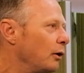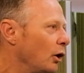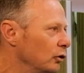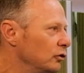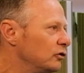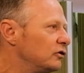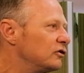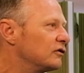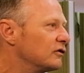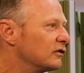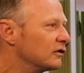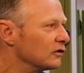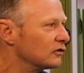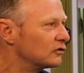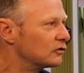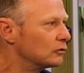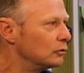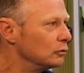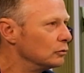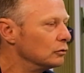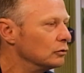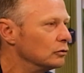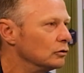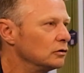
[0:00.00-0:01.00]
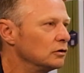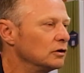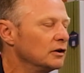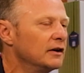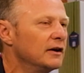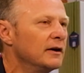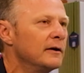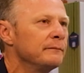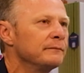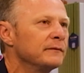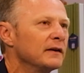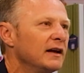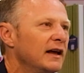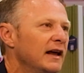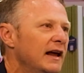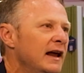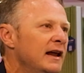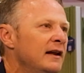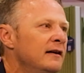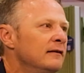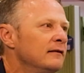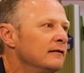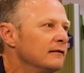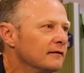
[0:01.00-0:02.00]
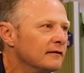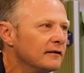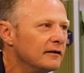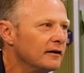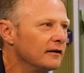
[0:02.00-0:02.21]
post the school in